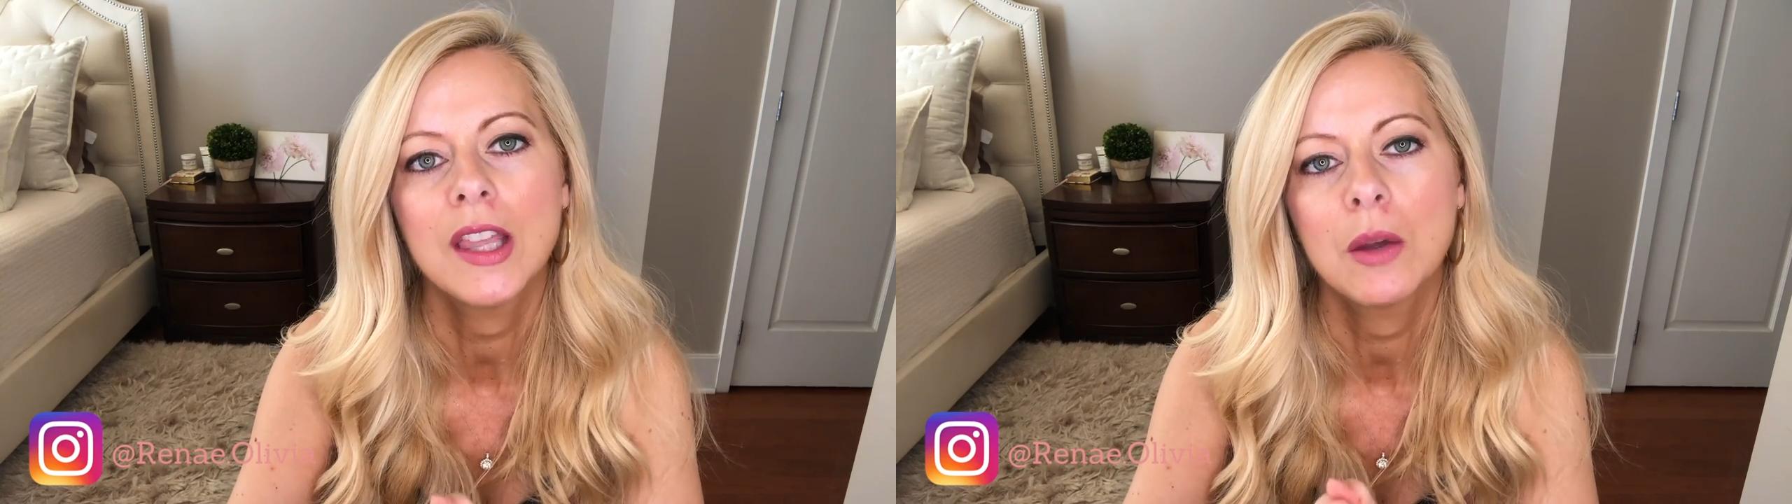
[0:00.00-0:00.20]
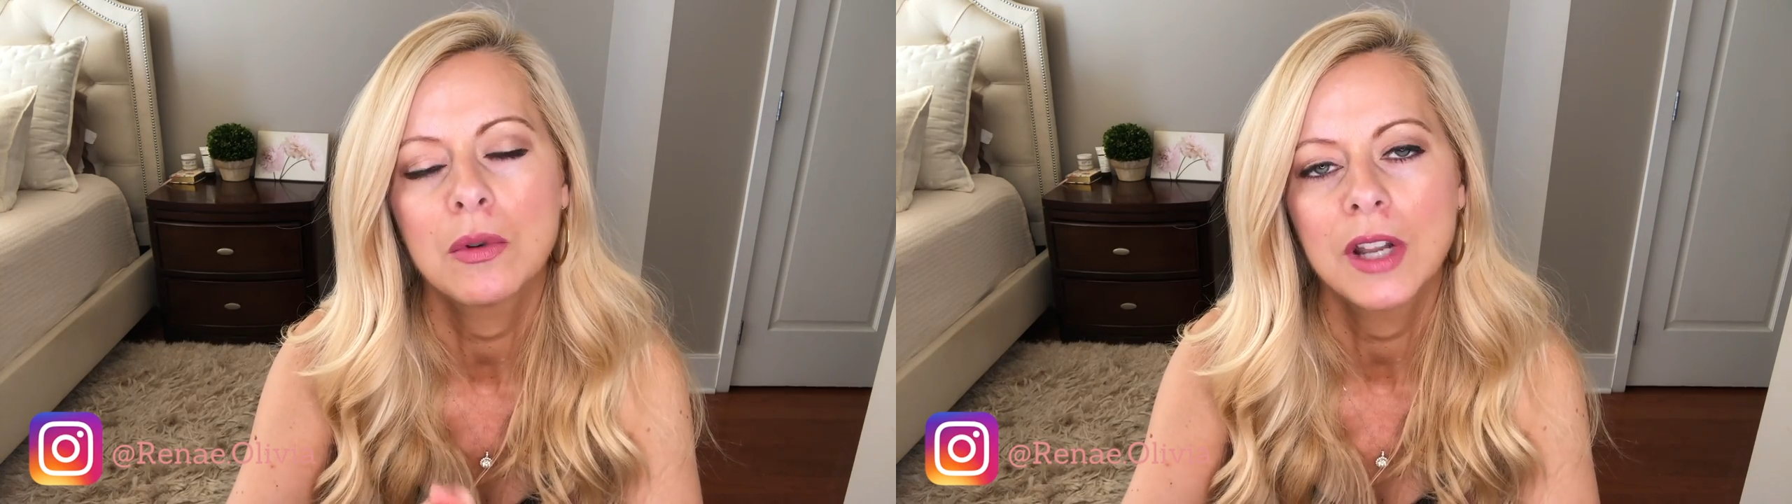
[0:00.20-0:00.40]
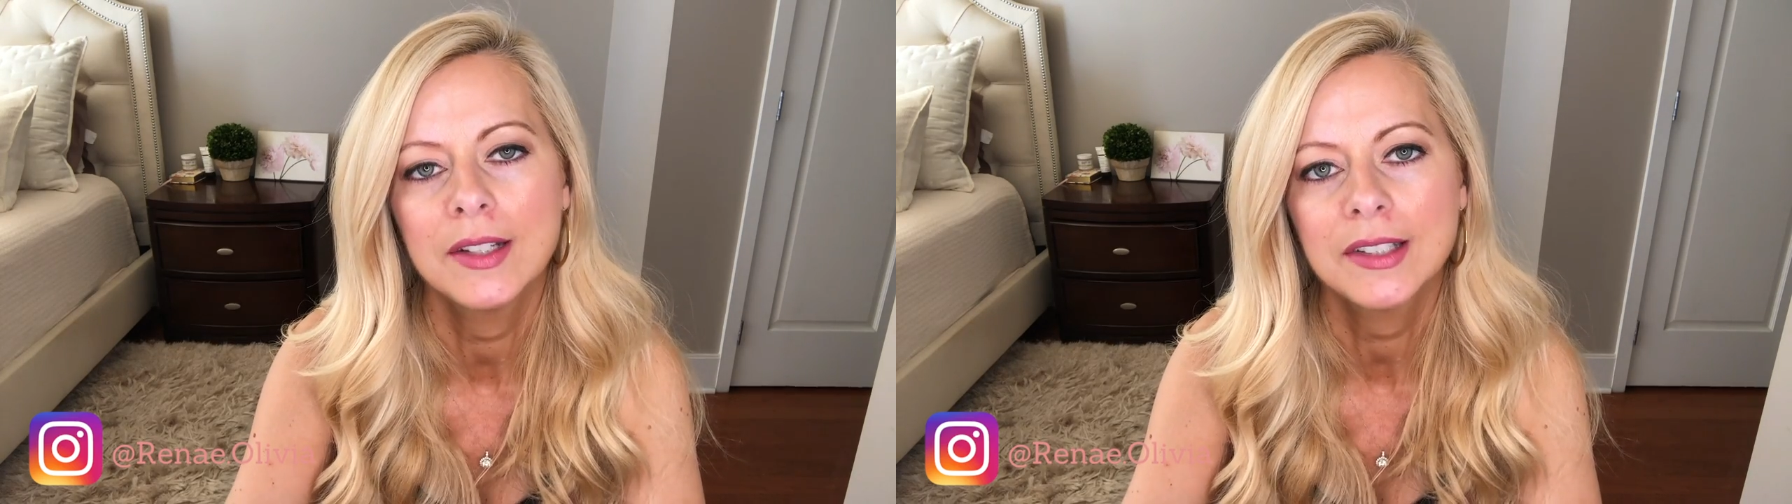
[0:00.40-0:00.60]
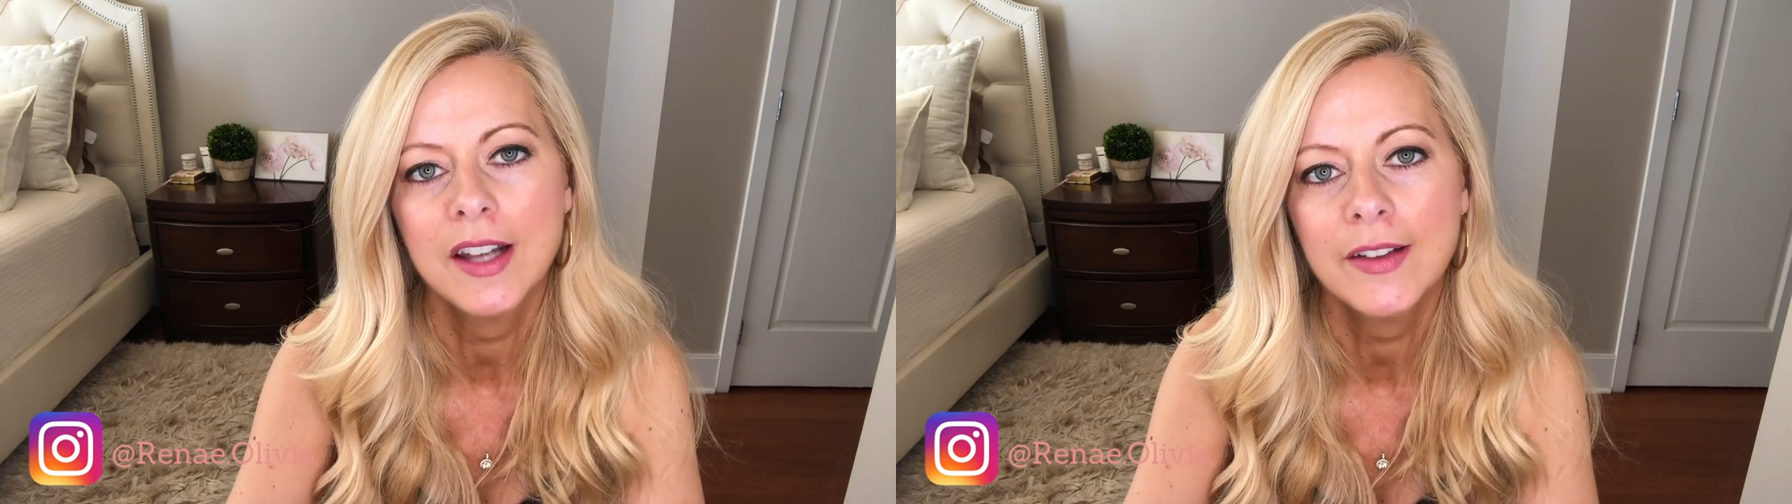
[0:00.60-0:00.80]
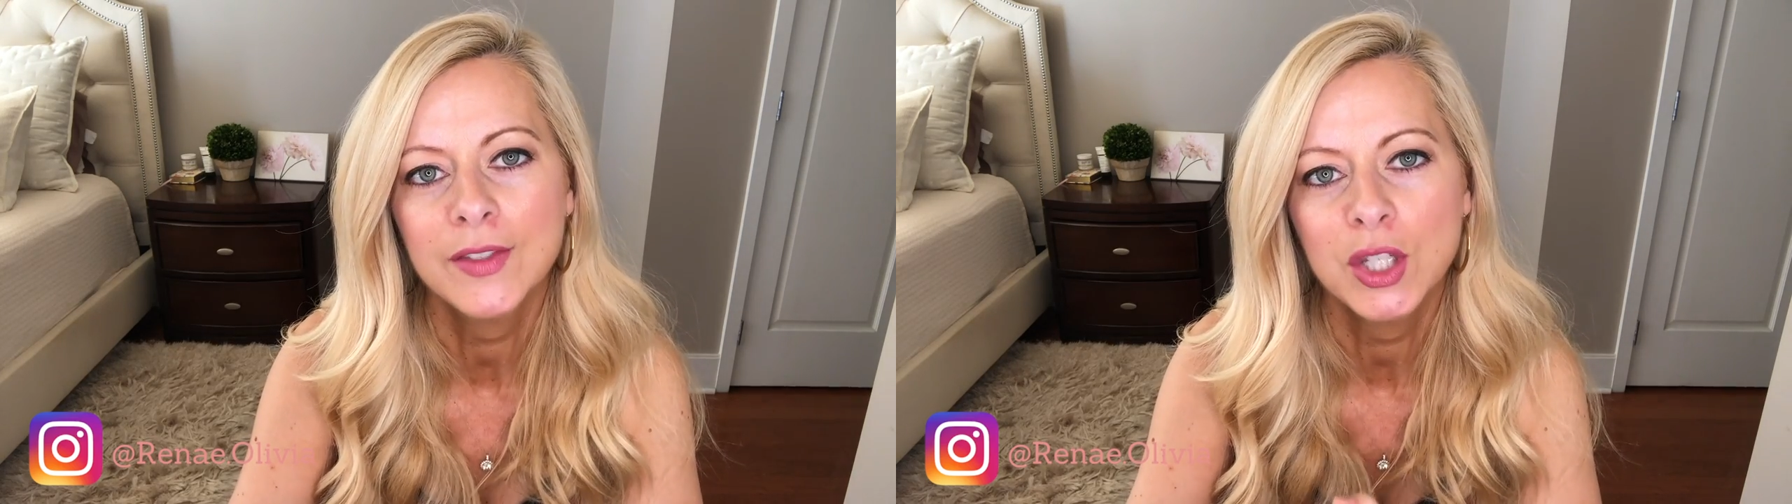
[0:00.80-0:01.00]
they were nice
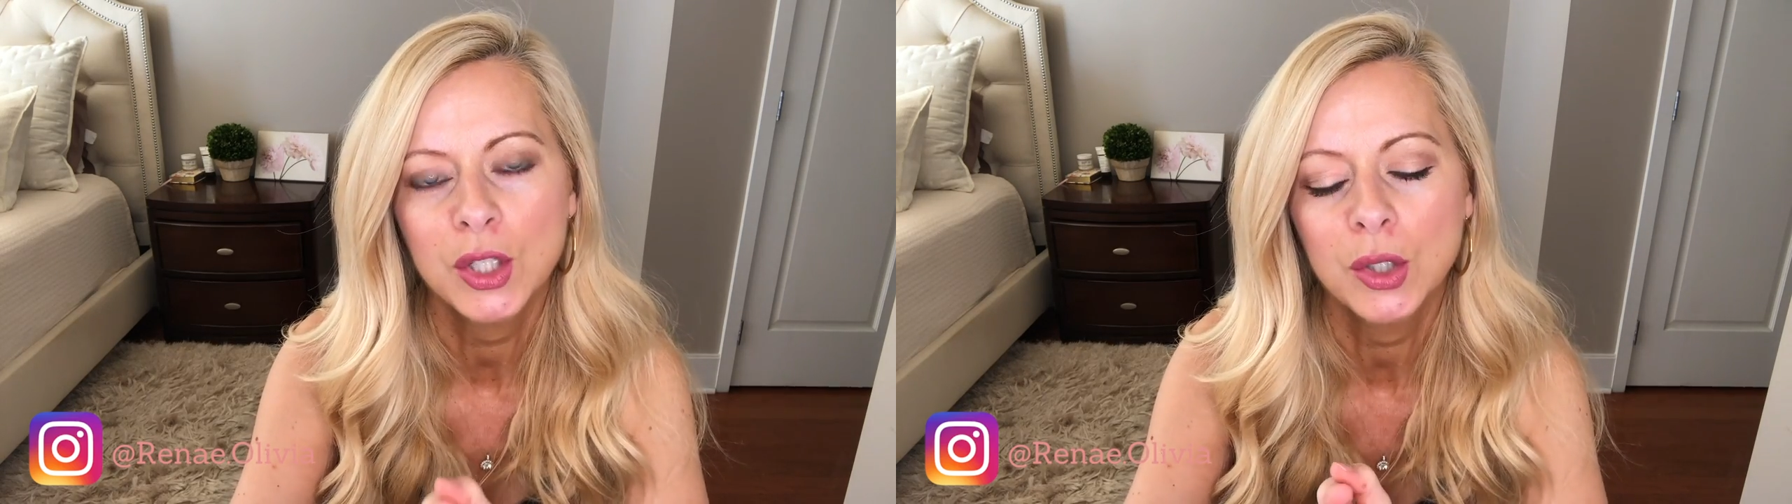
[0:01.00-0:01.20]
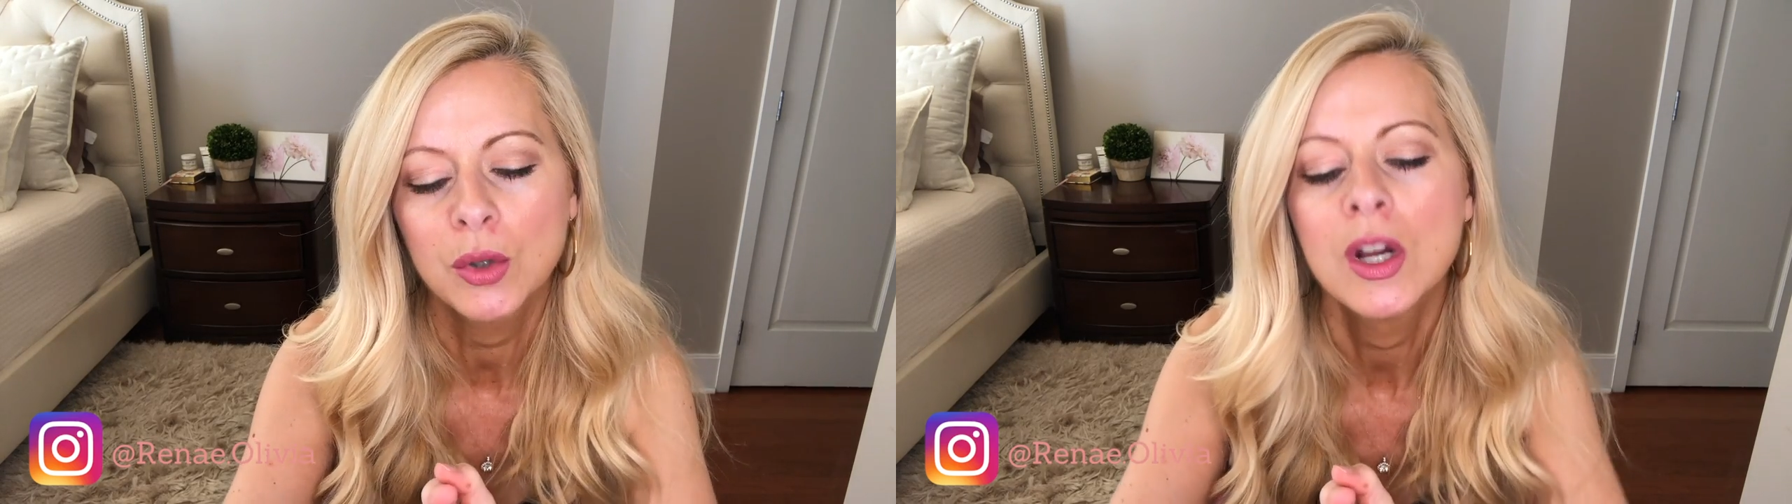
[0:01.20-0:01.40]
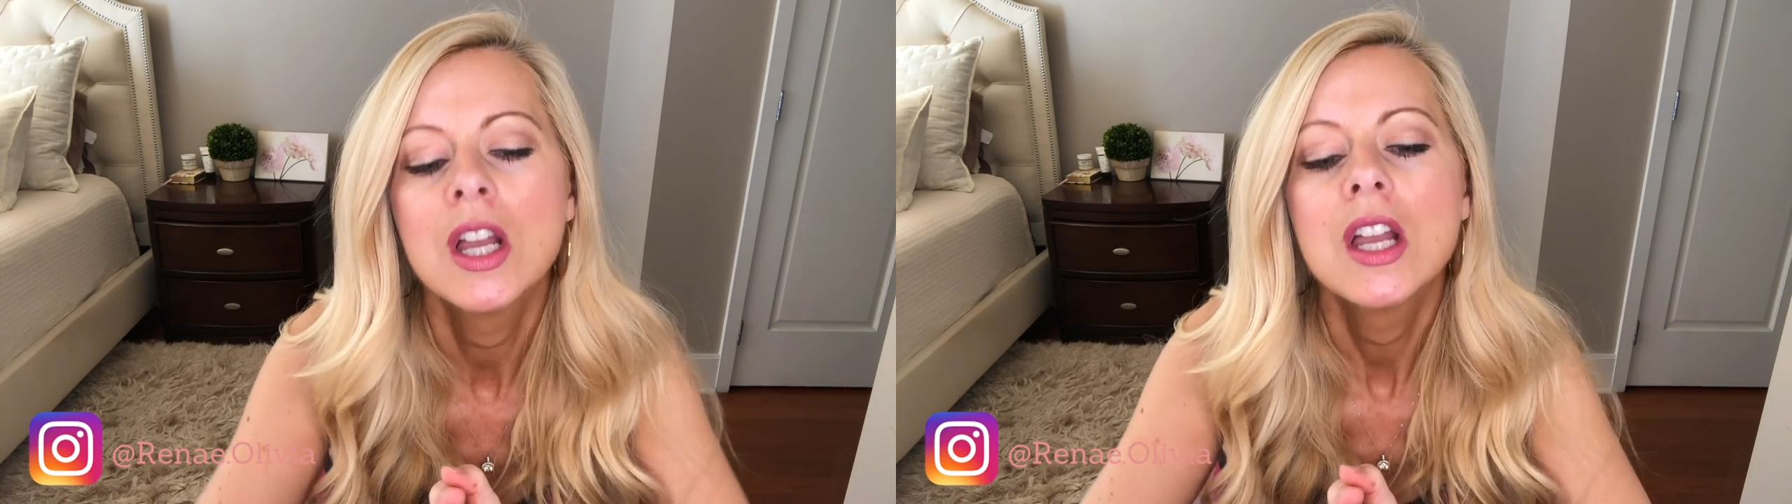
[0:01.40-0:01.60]
enough to,